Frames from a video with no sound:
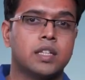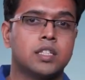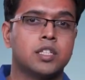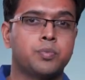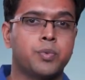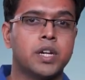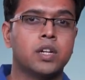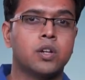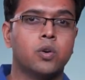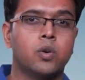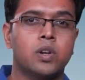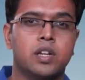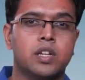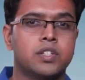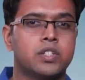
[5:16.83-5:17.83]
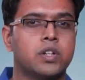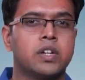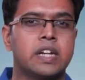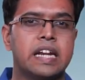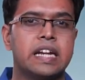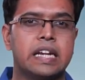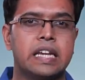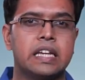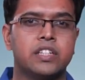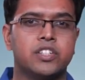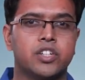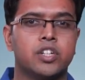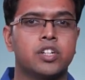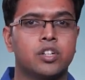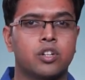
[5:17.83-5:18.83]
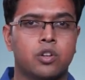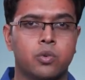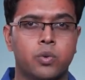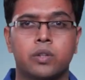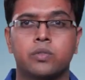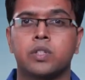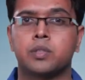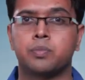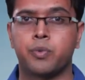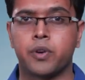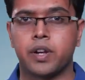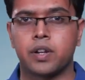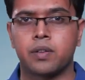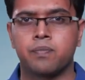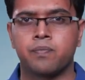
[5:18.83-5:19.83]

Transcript: that the sprint goal is not endangered throughout the sprint.